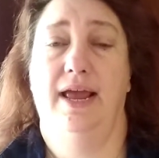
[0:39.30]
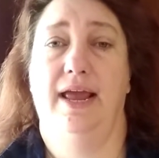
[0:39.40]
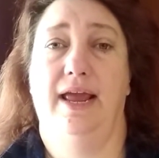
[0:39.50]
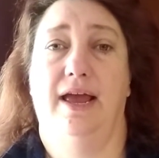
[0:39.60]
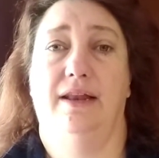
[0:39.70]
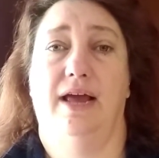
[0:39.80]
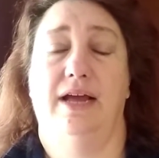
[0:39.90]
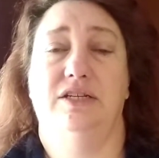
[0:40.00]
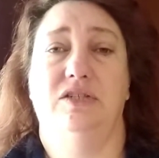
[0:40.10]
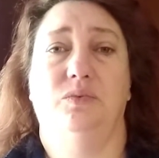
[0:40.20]
and I
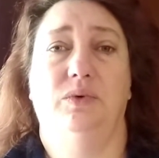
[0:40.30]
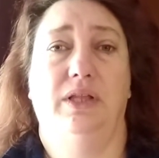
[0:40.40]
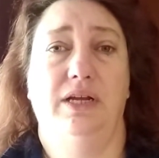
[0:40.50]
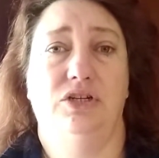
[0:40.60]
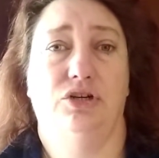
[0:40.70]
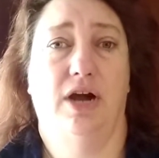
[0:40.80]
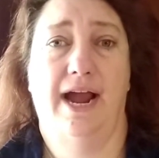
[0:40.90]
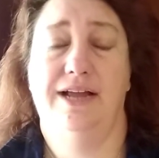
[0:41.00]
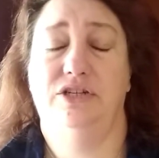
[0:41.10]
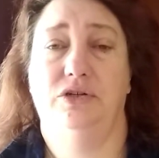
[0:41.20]
just really
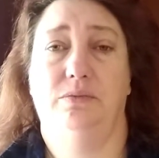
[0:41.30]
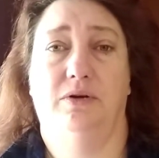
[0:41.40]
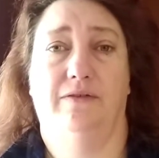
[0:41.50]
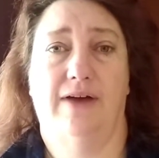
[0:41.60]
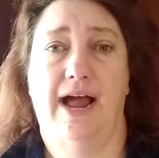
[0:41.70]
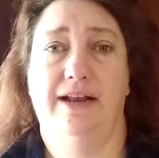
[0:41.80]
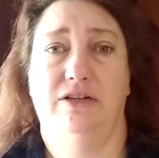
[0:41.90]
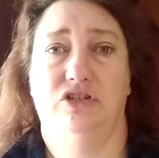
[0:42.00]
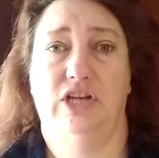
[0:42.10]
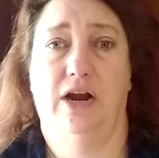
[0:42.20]
try to provide
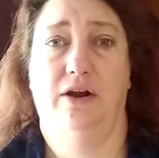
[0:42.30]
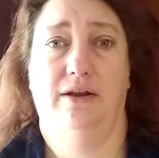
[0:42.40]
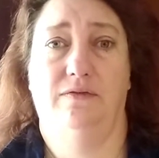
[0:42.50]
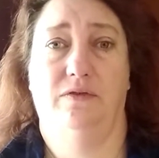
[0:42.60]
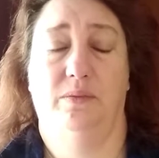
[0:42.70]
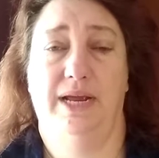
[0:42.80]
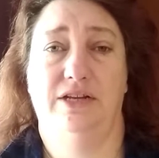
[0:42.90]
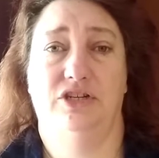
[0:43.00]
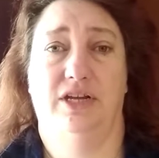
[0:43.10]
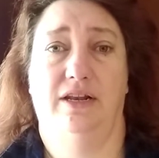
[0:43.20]
and share
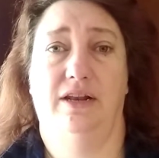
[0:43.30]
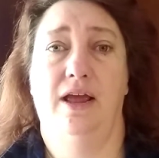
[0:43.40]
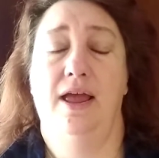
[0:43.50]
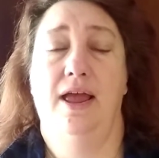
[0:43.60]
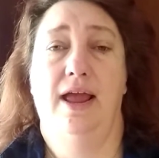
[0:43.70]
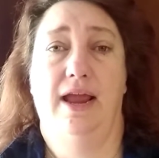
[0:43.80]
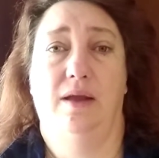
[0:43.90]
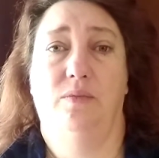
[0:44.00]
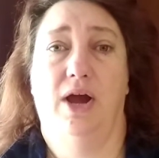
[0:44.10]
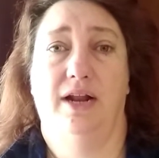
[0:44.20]
information
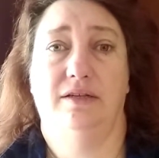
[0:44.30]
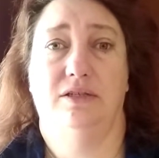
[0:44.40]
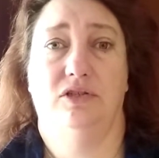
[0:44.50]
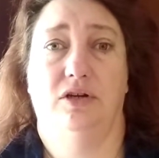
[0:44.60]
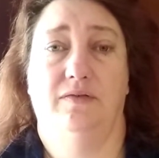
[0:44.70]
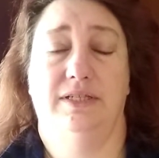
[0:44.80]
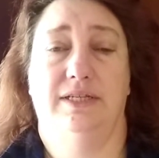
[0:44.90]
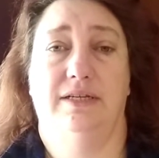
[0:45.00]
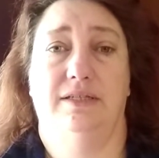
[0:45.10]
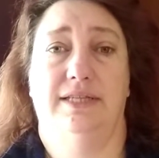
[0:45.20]
and products and
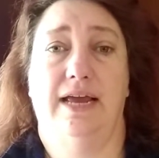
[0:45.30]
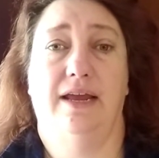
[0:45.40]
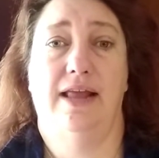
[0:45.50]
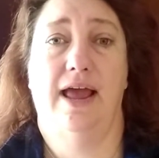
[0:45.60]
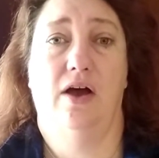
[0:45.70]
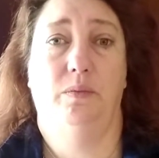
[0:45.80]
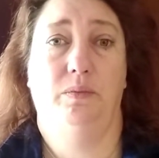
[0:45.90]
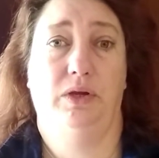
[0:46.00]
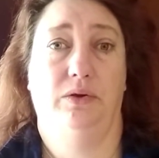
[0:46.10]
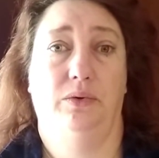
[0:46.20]
services that can help
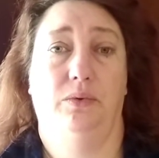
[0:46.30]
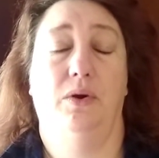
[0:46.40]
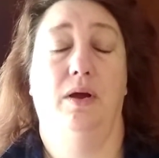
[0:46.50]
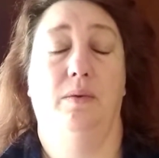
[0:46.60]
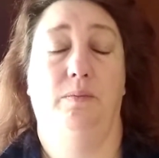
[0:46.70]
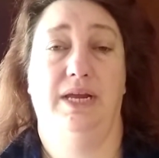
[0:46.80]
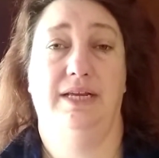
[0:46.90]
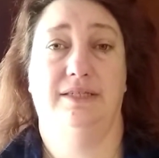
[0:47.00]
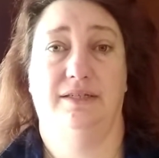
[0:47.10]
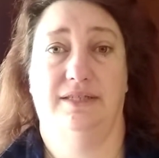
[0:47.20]
you be
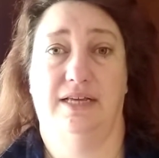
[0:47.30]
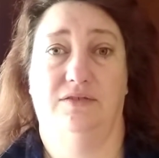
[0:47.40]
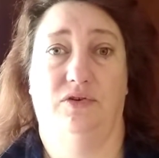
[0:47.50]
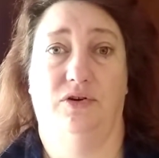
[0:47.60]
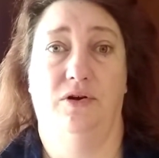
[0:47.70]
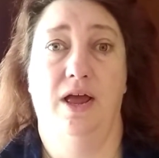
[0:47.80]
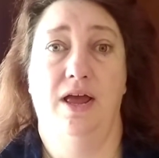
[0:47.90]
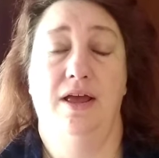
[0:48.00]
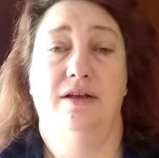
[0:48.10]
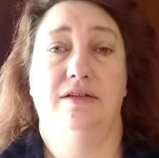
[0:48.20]
successful.
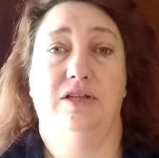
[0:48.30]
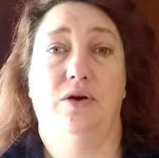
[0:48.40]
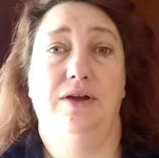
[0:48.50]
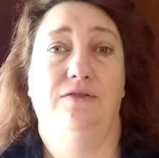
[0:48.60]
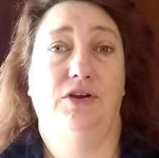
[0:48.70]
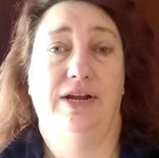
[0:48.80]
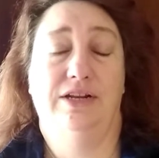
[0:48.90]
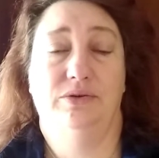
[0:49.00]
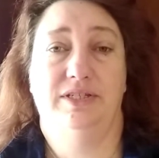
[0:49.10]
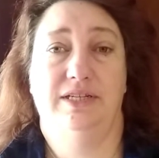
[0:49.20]
So if you're
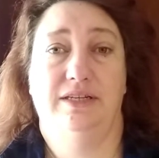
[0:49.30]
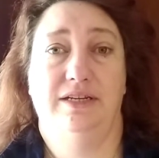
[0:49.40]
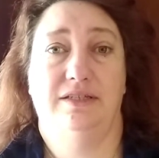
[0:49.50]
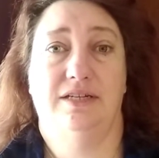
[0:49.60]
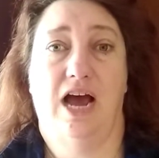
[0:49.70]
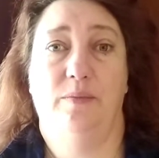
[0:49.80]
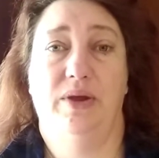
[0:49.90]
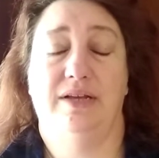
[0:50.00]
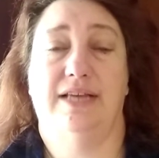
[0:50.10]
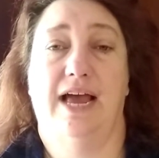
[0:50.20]
interested in these
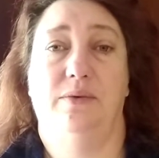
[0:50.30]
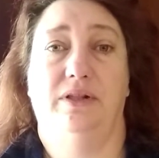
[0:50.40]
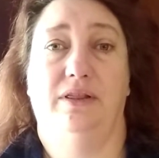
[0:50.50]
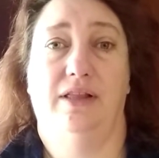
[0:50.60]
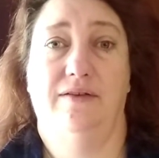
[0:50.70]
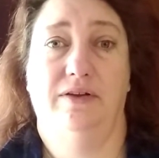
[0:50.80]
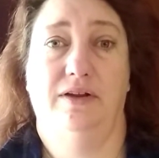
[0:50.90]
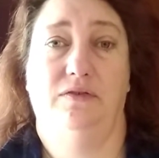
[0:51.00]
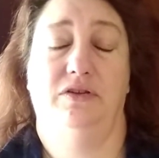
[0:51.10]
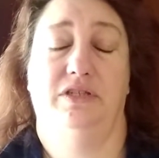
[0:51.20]
topics, I would love it
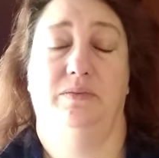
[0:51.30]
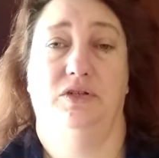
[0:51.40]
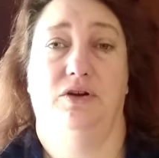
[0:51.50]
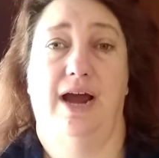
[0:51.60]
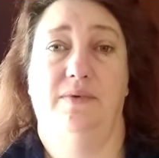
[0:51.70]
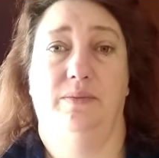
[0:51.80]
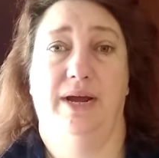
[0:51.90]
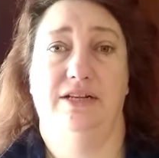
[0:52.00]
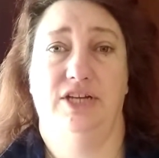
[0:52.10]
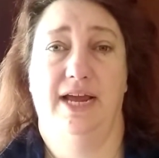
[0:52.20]
if you subscribe to
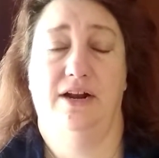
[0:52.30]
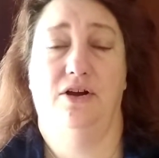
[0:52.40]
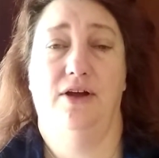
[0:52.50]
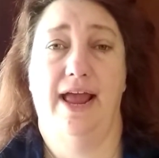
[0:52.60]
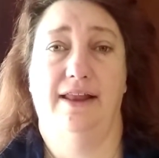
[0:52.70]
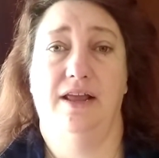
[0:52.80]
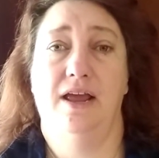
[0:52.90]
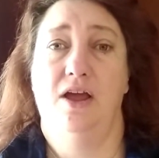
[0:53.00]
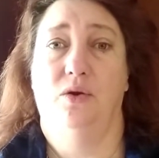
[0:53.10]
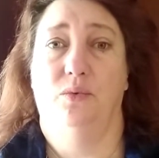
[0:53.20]
my channel and
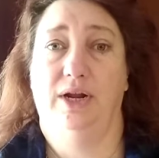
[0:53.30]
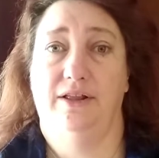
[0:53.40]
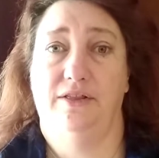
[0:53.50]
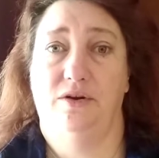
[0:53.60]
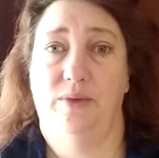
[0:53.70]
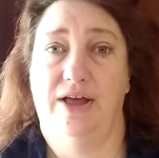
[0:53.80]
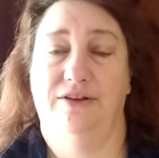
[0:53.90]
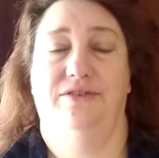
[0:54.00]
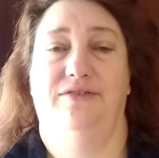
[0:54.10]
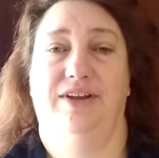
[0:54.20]
ring the little bell
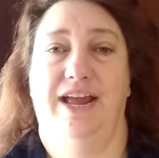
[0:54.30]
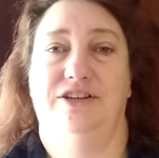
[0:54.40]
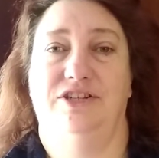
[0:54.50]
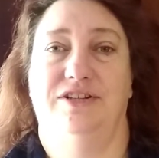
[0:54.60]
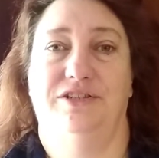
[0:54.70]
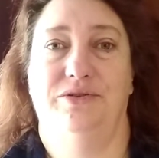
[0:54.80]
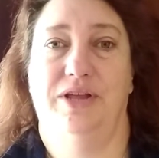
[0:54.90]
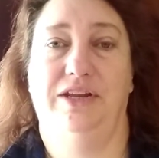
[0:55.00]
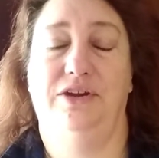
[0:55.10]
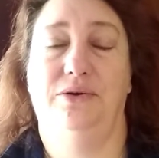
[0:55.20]
notification so
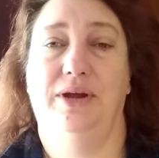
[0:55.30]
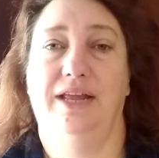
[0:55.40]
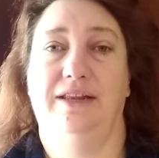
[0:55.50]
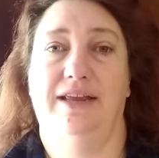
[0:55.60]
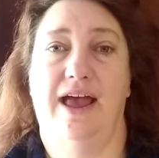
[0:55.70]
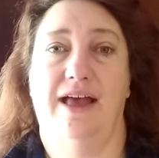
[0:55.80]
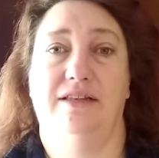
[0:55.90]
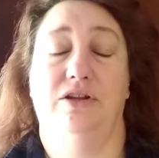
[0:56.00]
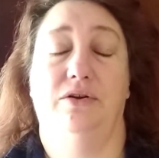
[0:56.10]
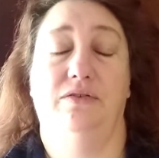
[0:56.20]
that you can get
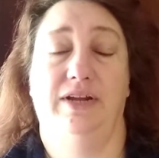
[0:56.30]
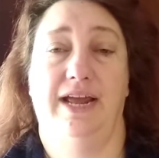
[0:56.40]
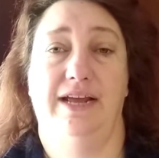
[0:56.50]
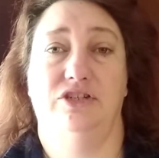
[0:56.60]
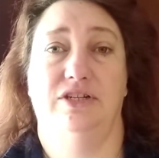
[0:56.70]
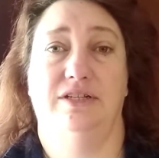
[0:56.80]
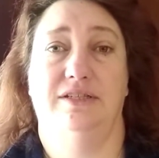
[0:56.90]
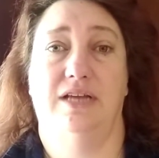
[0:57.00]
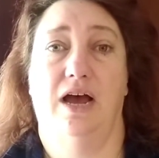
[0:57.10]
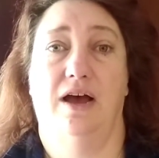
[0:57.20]

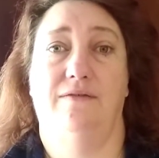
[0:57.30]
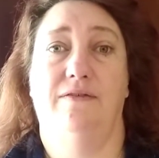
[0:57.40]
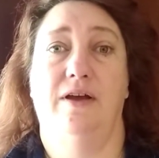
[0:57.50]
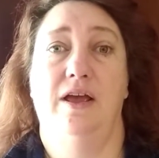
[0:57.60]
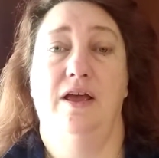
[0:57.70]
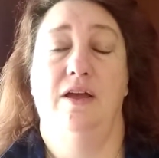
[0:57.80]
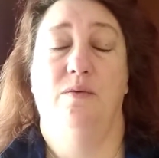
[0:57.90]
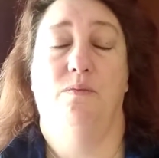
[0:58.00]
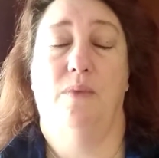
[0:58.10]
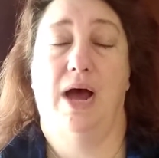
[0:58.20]
notifications of
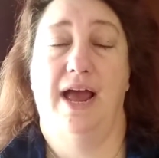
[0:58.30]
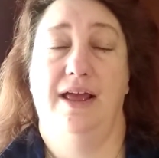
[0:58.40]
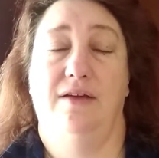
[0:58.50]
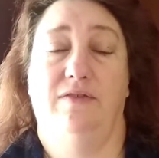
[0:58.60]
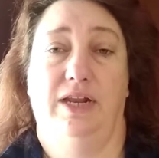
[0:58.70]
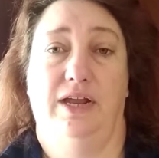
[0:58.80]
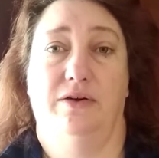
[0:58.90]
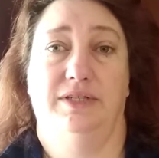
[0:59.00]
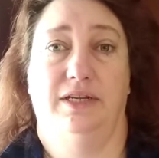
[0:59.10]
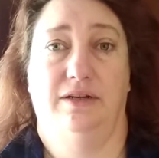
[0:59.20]
my
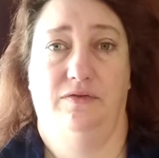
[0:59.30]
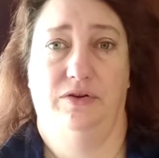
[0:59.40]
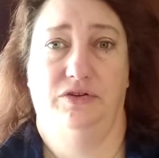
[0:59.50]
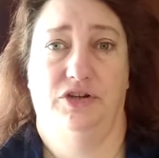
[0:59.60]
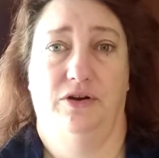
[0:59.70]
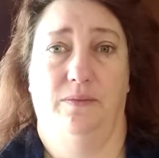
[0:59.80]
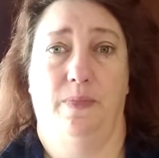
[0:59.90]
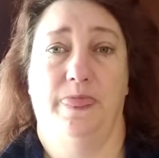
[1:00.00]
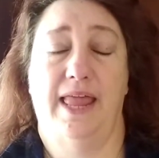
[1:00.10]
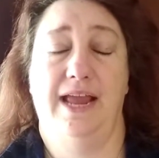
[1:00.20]
videos in the future.
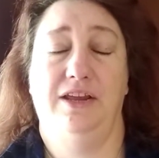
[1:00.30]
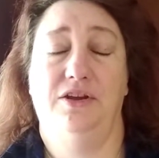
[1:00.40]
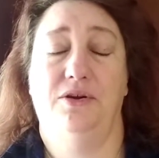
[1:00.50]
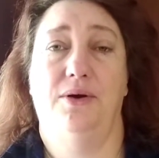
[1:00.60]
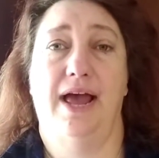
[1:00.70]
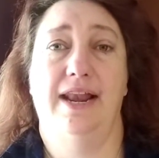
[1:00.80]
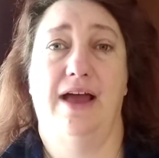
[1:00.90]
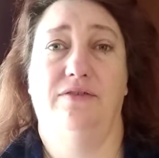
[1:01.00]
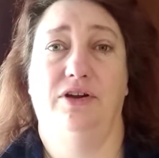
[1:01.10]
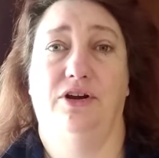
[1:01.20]
Thank you and
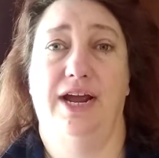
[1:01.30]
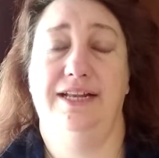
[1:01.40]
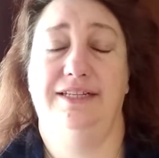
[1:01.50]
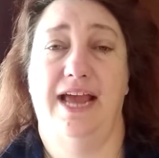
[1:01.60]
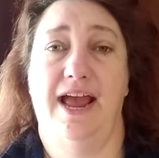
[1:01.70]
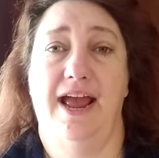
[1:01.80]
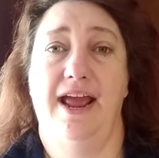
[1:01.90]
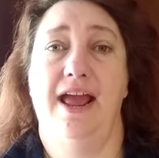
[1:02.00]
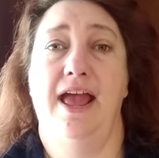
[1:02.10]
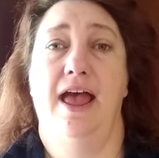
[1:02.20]
have a great
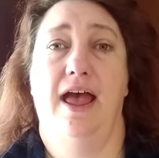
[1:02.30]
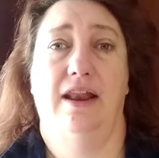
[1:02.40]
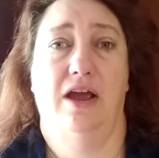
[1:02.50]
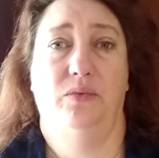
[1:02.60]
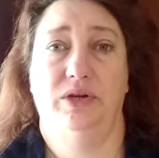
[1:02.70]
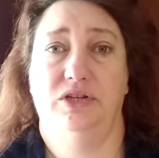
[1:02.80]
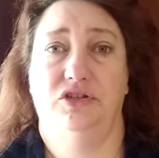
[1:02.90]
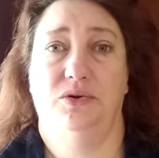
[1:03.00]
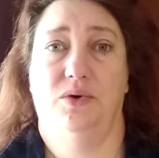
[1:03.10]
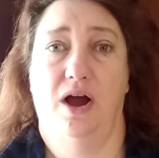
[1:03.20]
day, and I wish
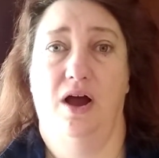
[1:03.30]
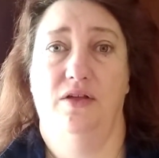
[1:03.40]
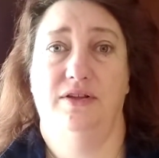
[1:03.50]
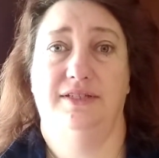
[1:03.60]
you all the